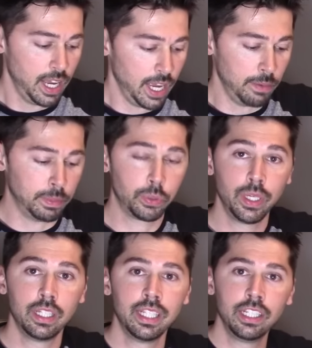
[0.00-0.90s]
And
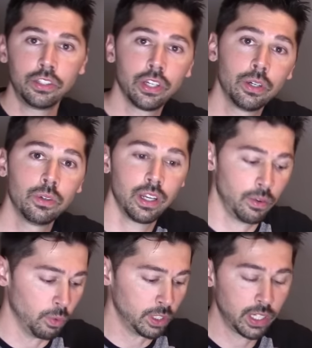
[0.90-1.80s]
between these two,
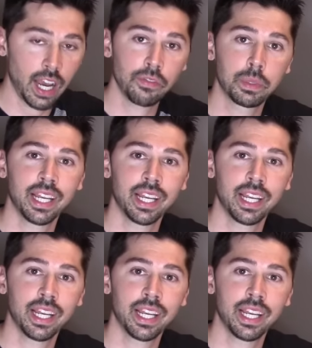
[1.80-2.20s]
once you have them